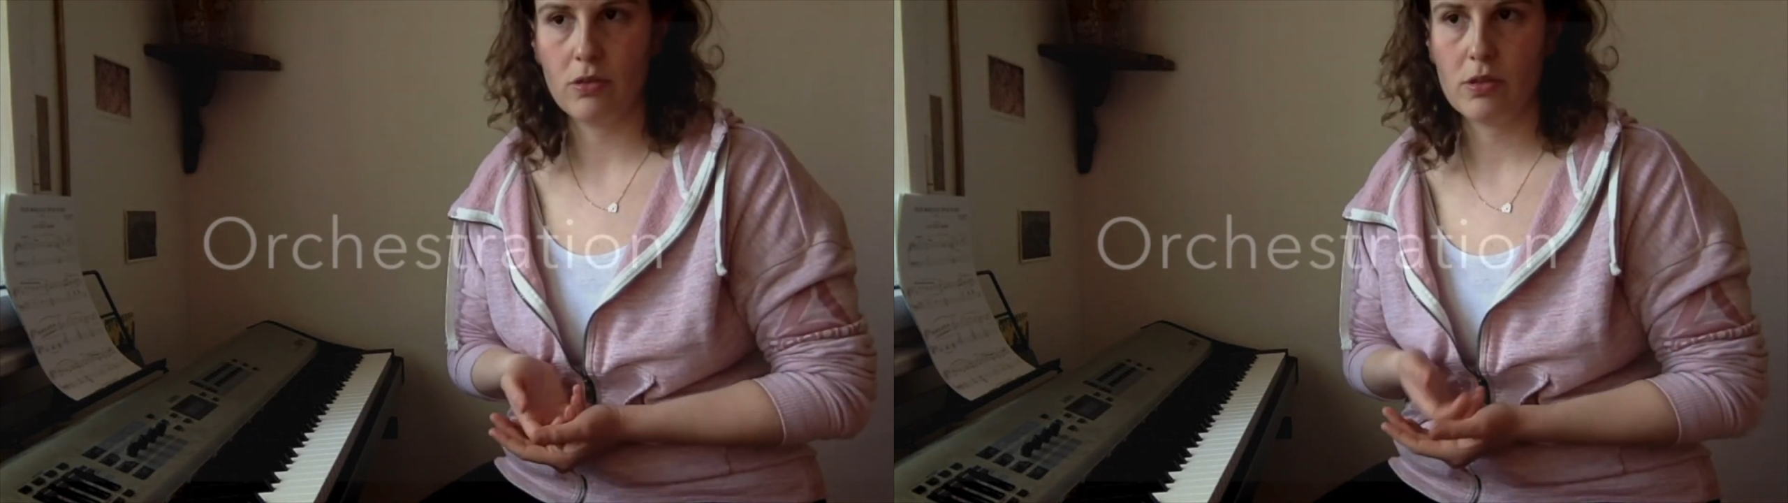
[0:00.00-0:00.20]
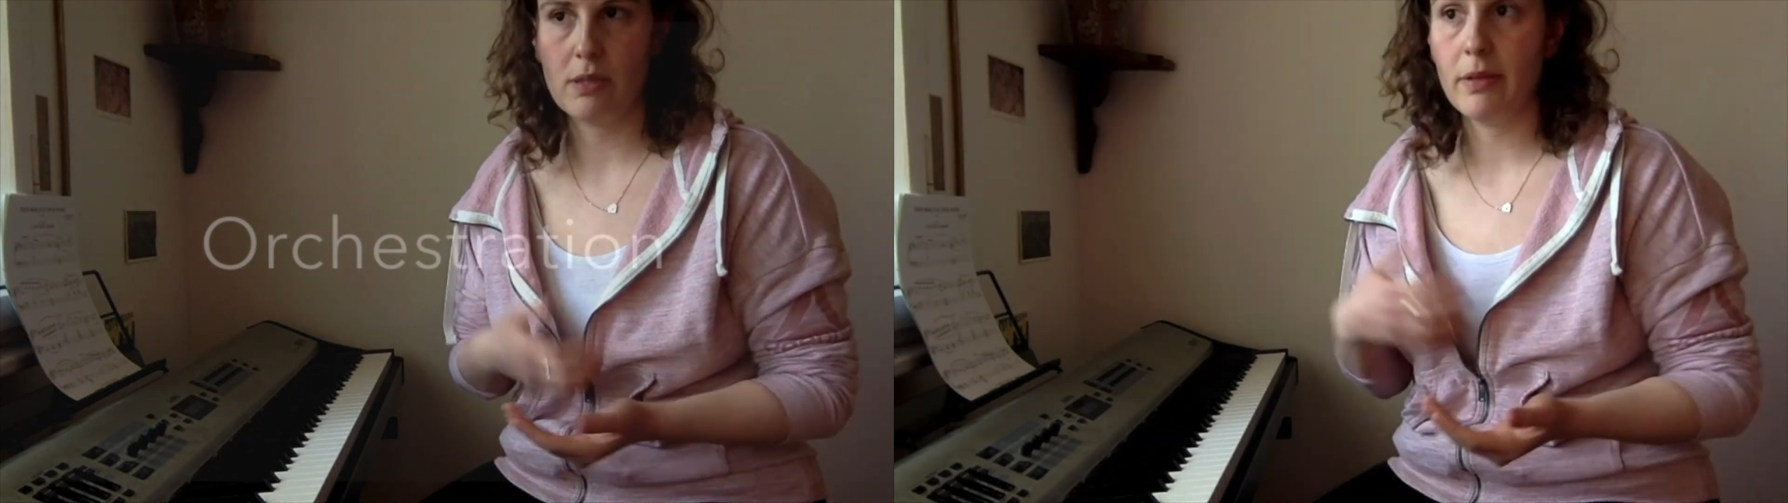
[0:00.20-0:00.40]

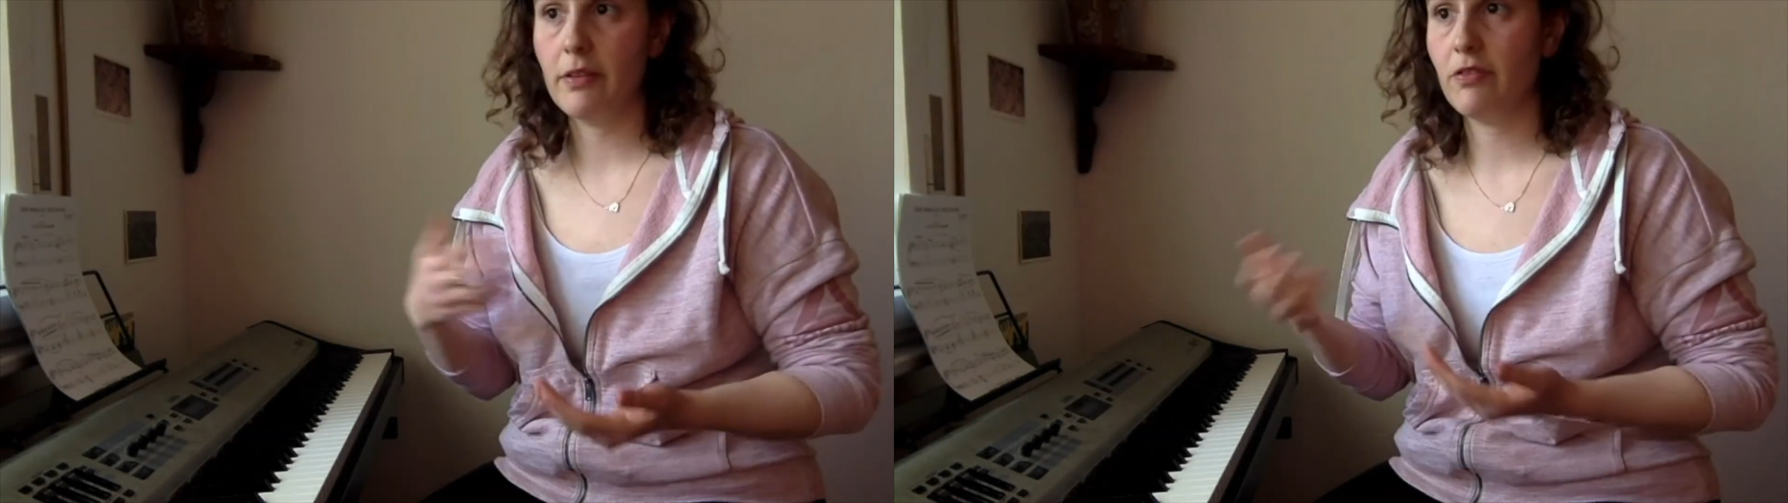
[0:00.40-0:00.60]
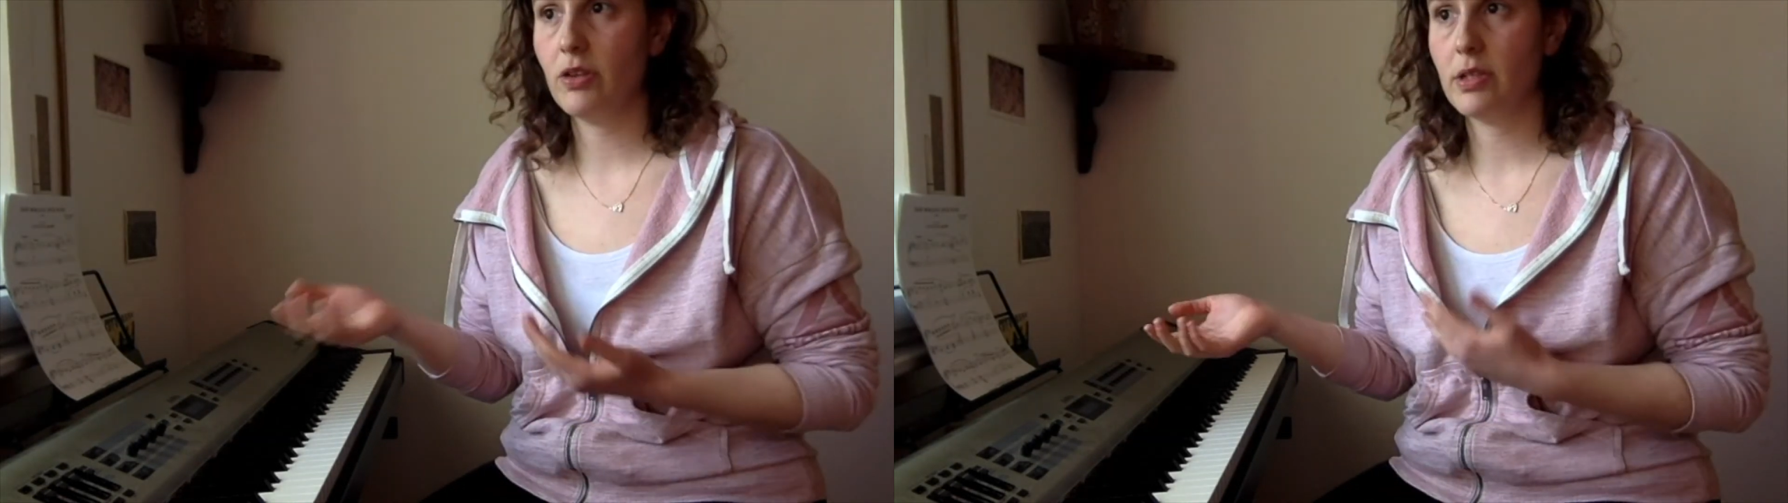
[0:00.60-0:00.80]
or some other
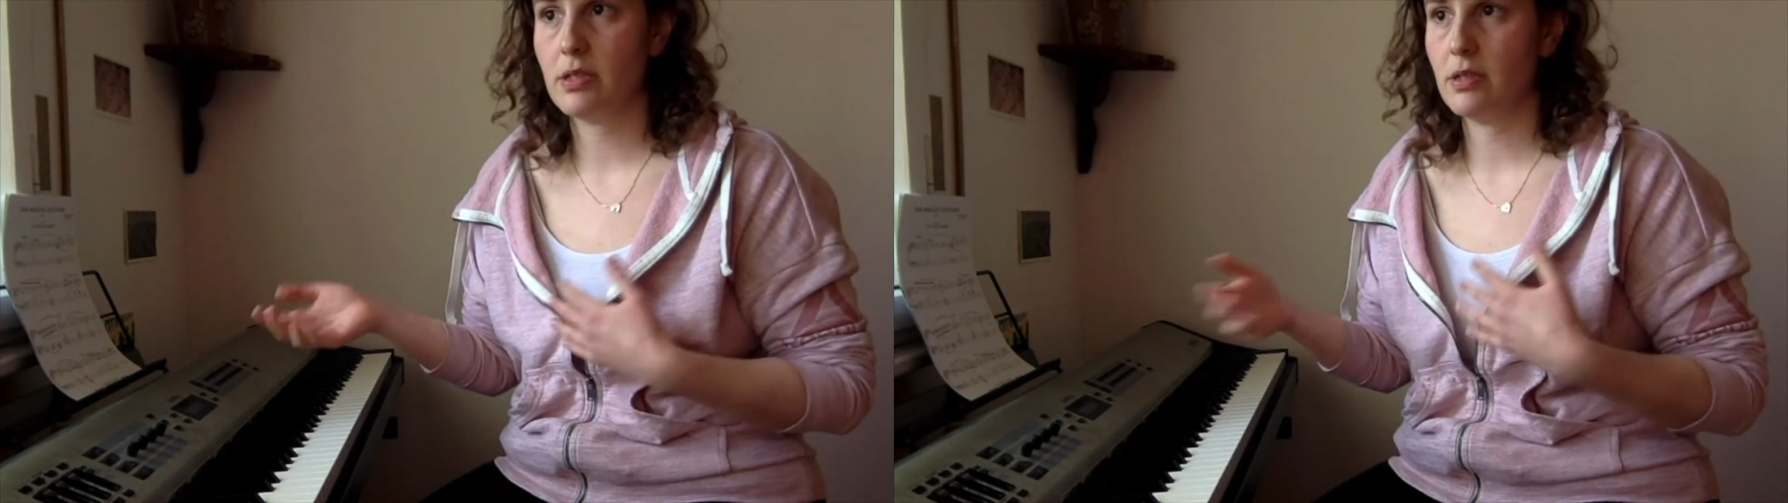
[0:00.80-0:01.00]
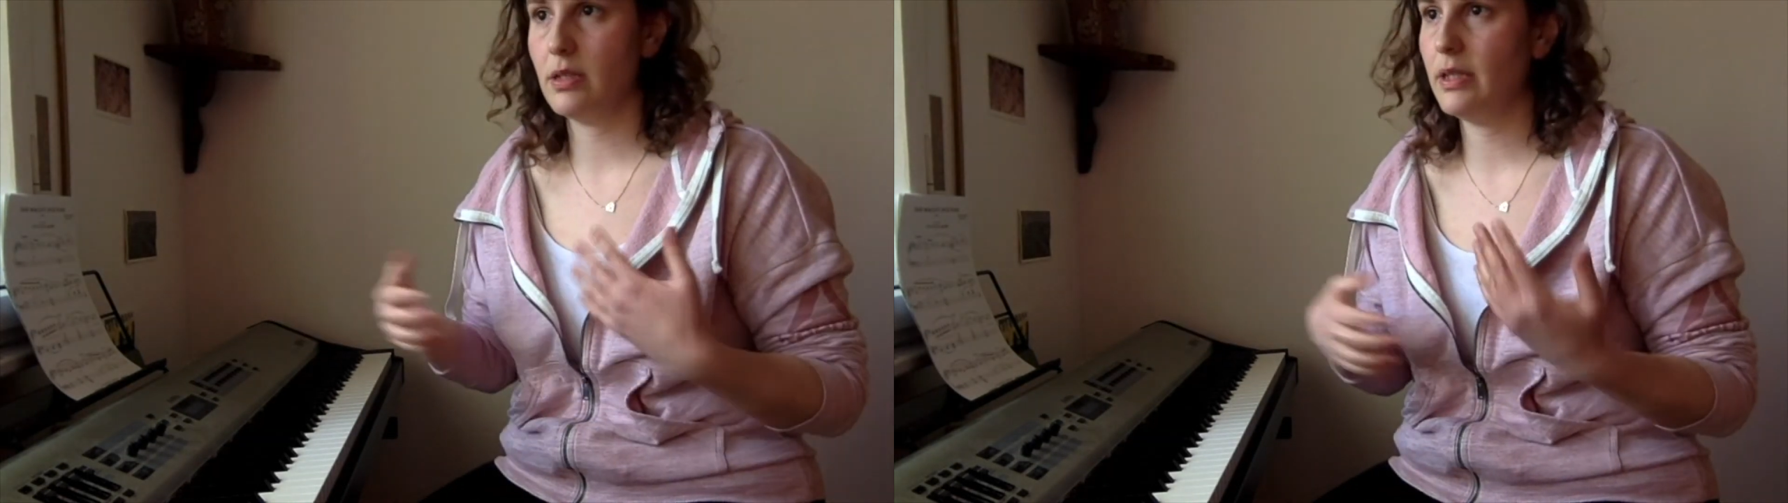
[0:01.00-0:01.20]

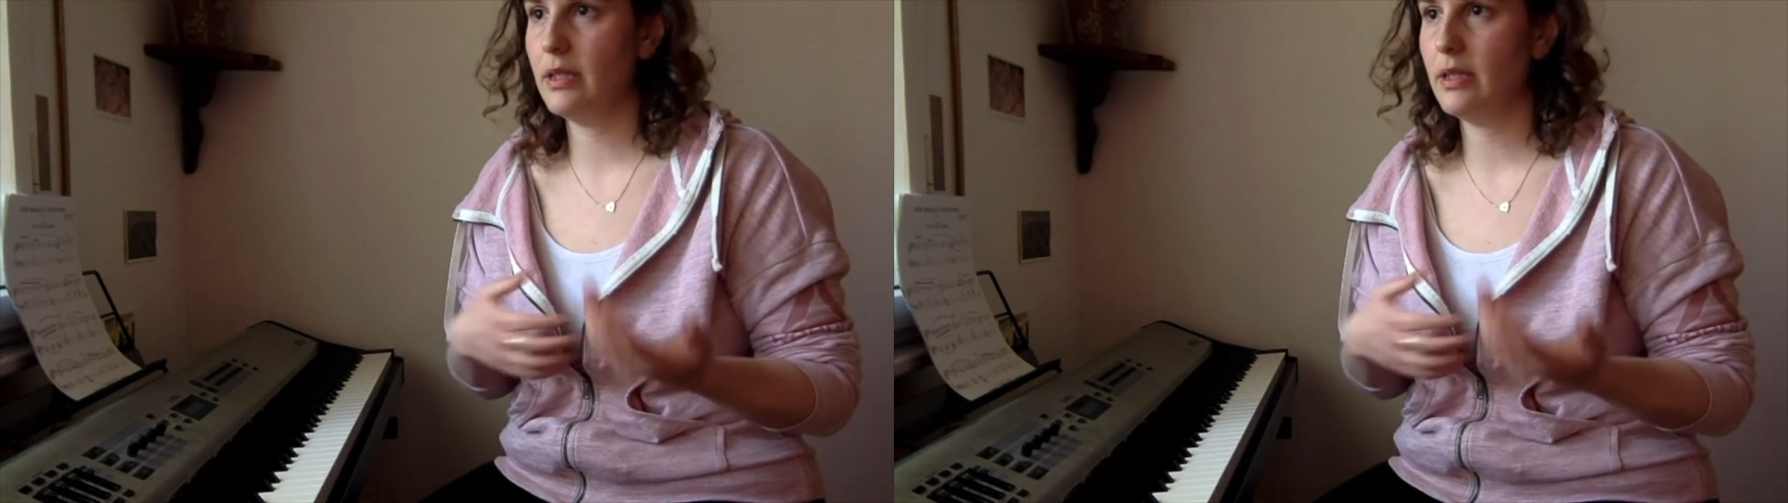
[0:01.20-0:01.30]
voice